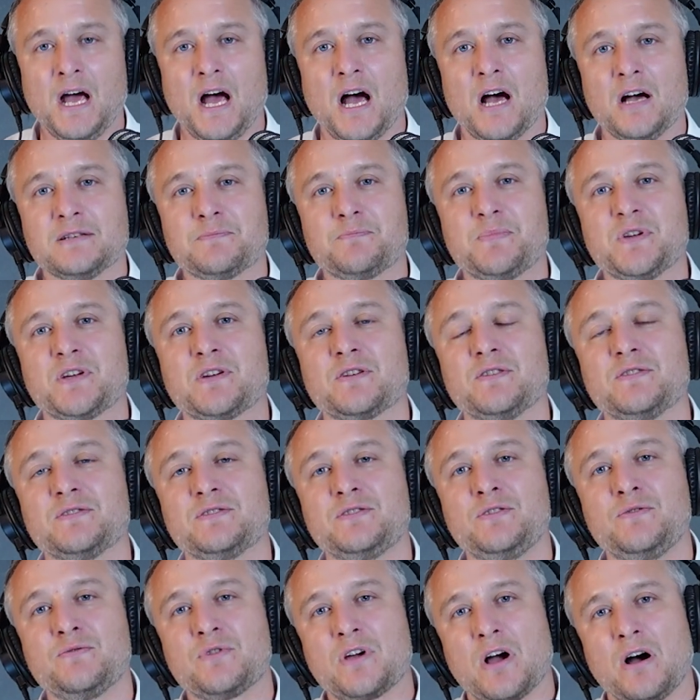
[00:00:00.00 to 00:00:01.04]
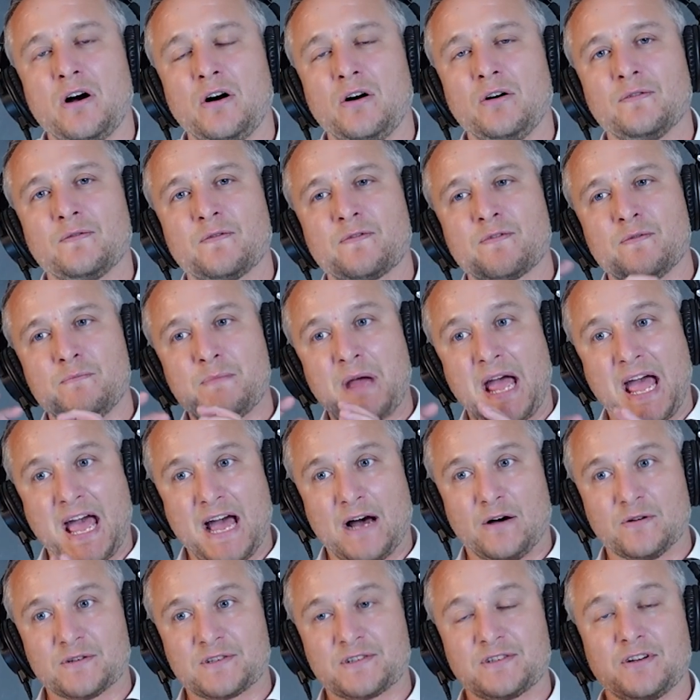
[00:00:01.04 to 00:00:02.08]
It's because you can't from
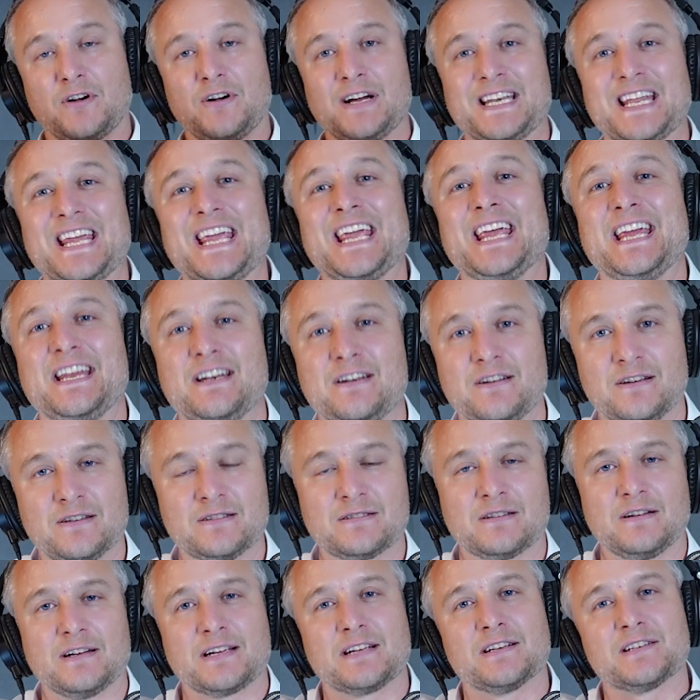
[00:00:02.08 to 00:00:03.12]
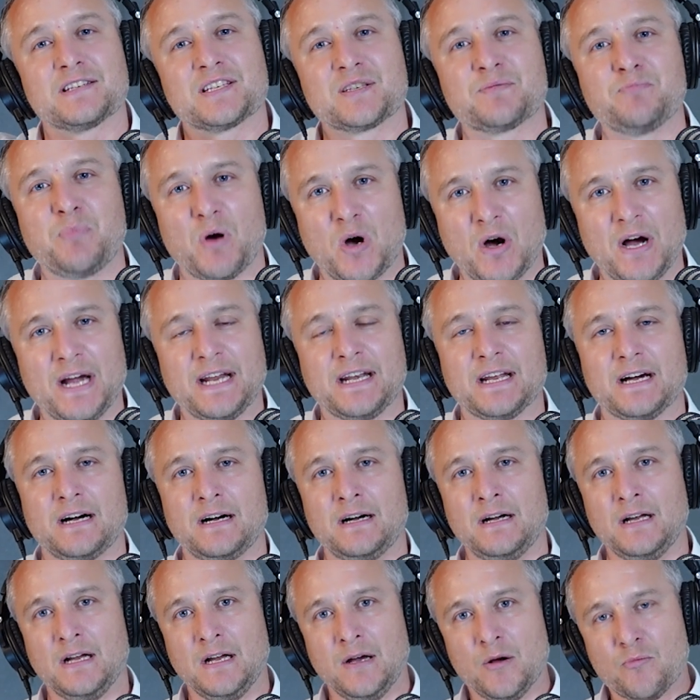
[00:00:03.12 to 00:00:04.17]
outside in as like a spider
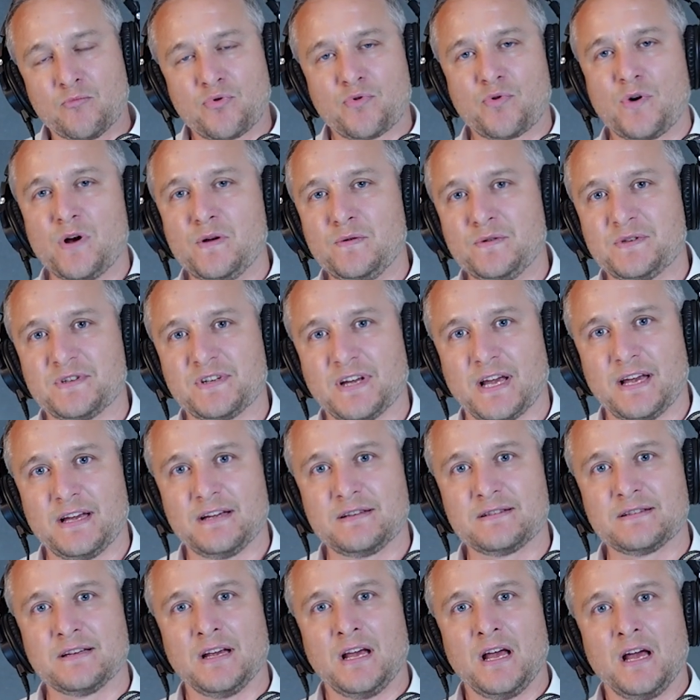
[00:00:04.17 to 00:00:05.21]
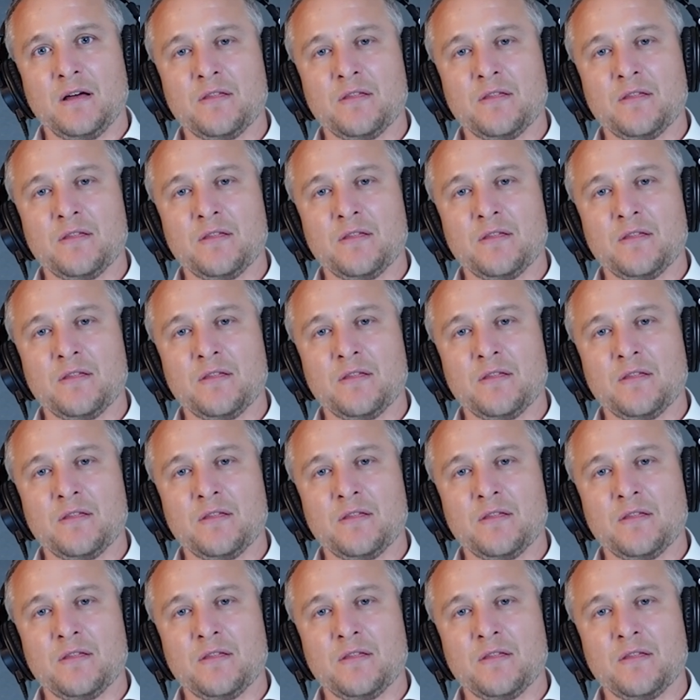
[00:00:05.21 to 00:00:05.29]
process.